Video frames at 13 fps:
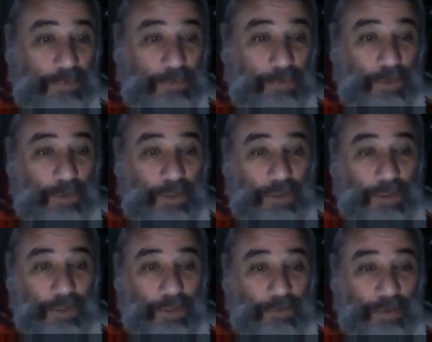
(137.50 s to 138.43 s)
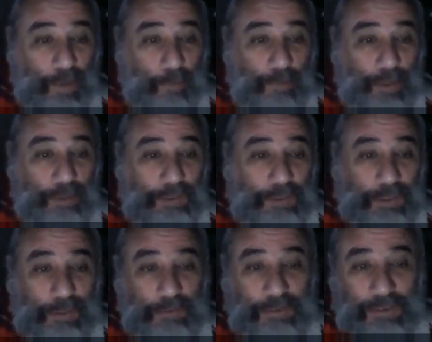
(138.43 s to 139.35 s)
or Crown
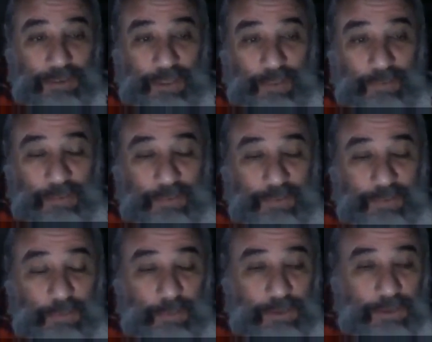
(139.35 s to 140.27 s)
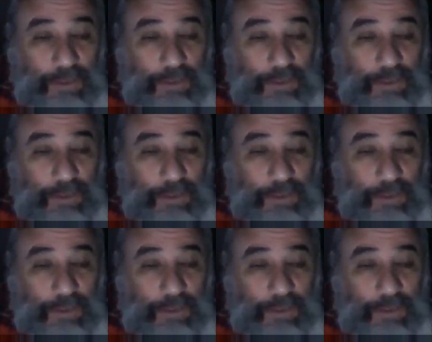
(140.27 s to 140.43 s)
Persecution Service if you wish,